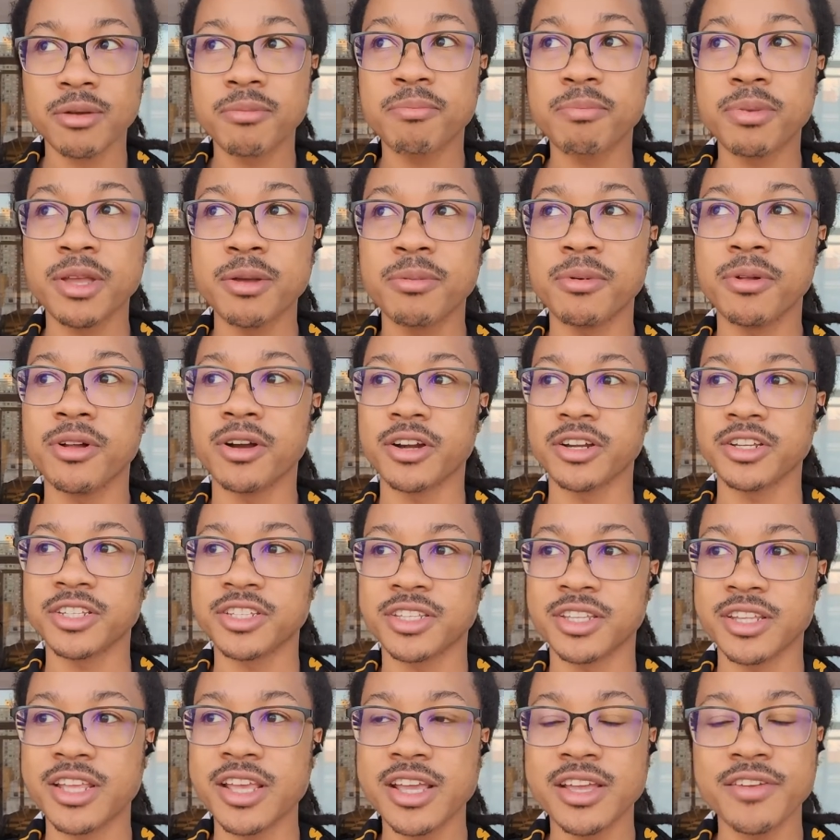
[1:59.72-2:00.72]
people are,
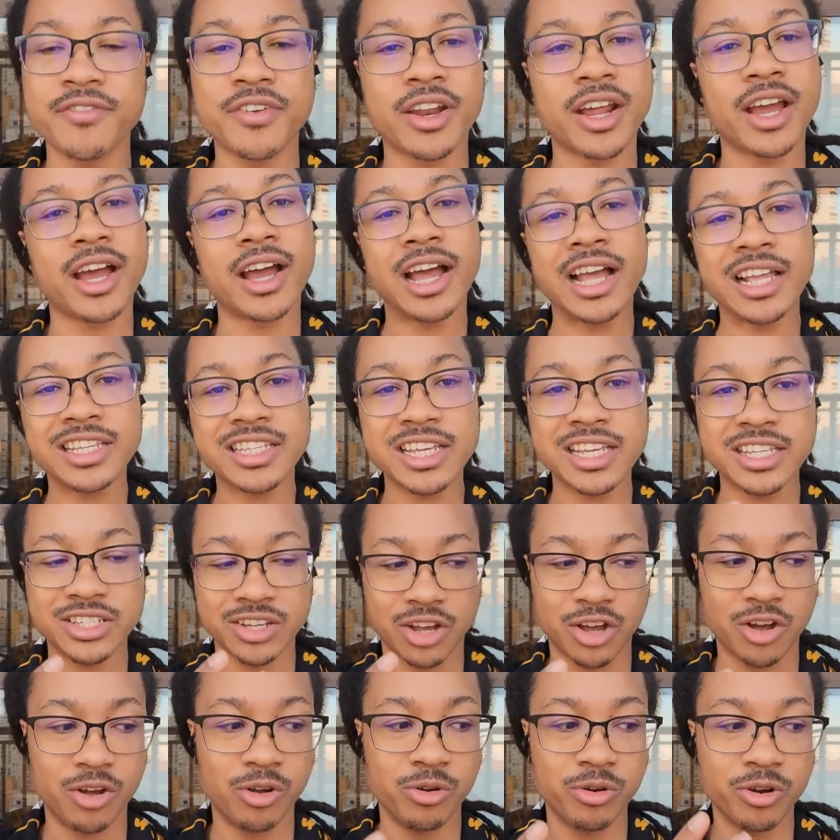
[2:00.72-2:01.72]
he even has his
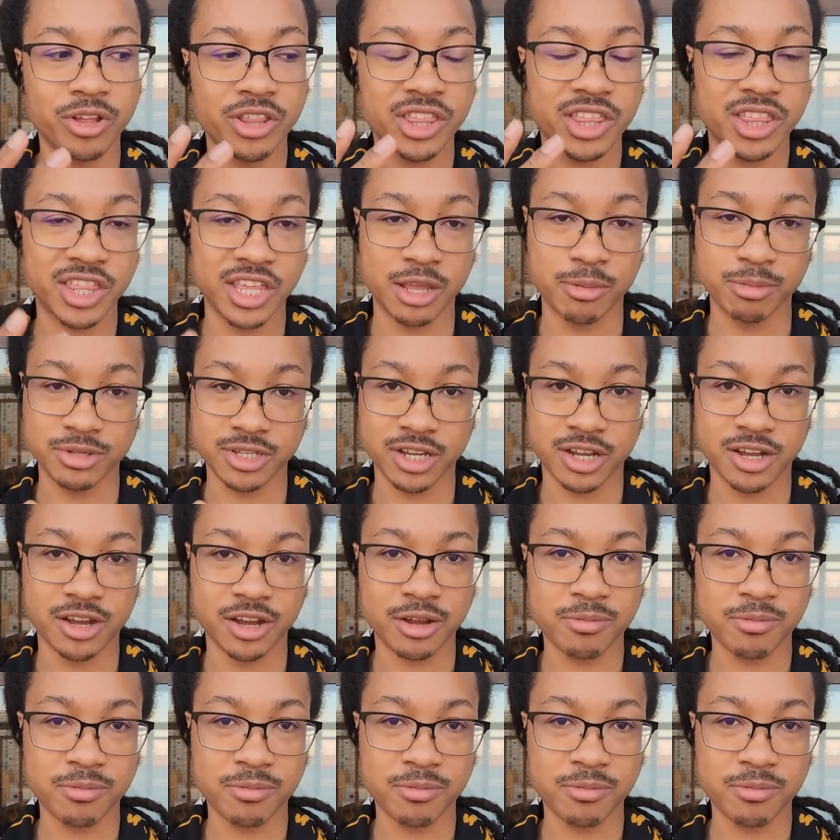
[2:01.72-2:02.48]
own theme song.